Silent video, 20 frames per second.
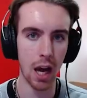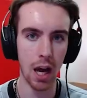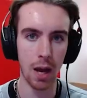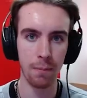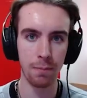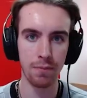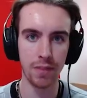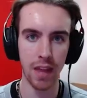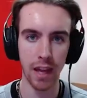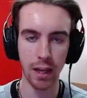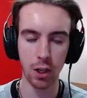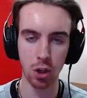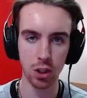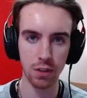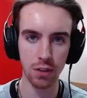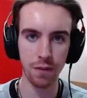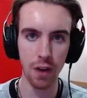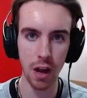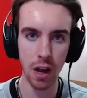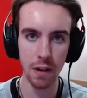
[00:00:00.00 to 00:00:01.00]
they
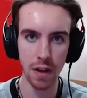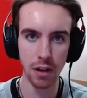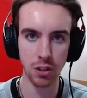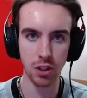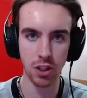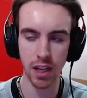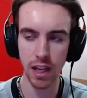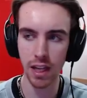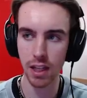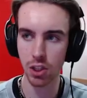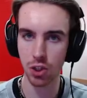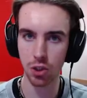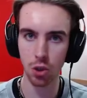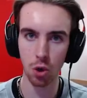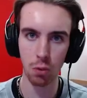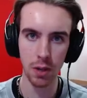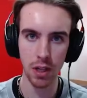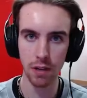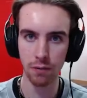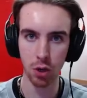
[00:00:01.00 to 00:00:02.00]
cost 5,000 each.
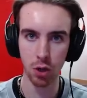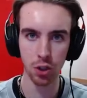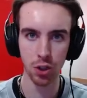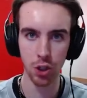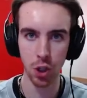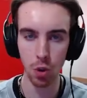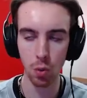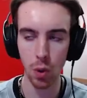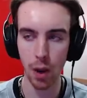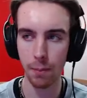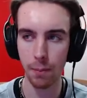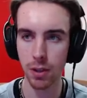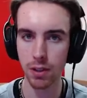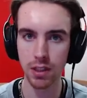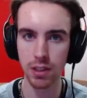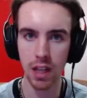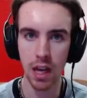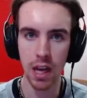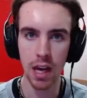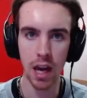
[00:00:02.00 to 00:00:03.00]
Normally, you've got 2
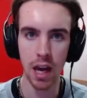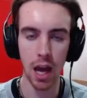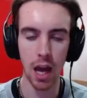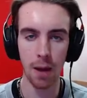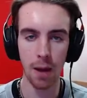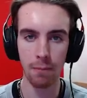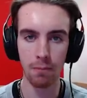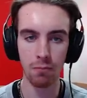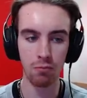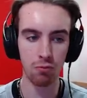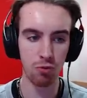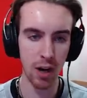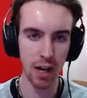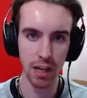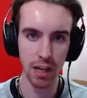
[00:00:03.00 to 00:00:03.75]
weapons. Really,